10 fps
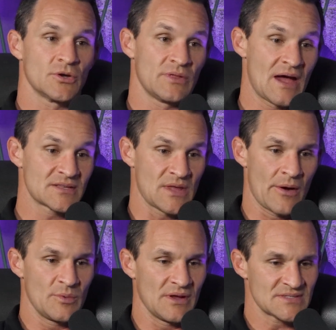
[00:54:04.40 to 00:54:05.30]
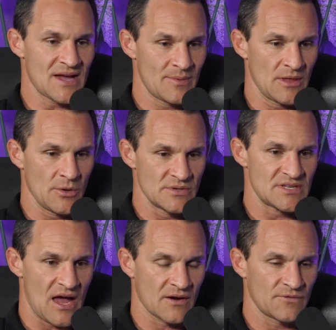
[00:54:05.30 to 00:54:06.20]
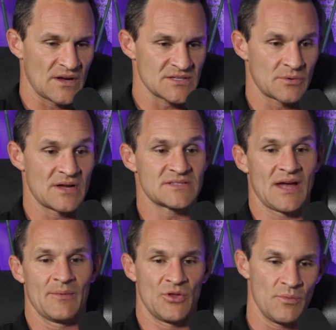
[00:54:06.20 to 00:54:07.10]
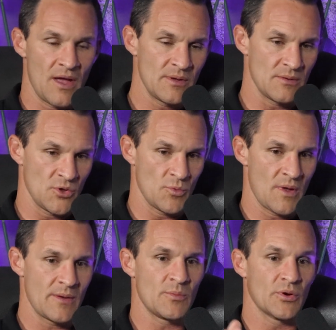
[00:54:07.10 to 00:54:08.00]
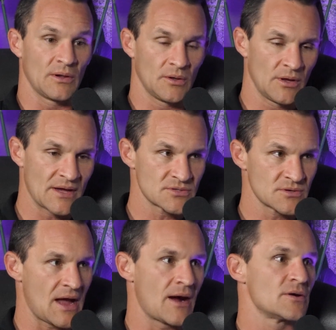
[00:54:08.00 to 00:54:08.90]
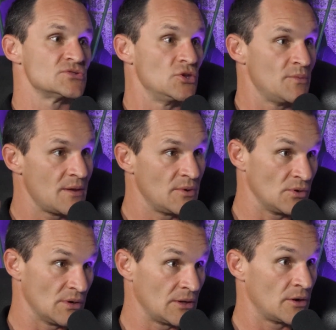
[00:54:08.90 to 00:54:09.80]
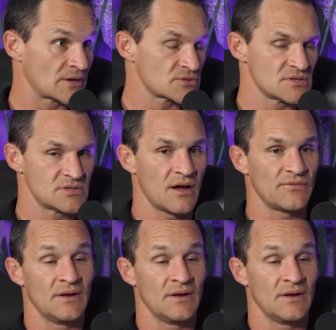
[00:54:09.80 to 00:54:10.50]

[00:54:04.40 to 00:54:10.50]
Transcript: that would be a time that you would sacrifice at the right time, and you maybe put a little extra hours, and you maybe do a little extra stuff.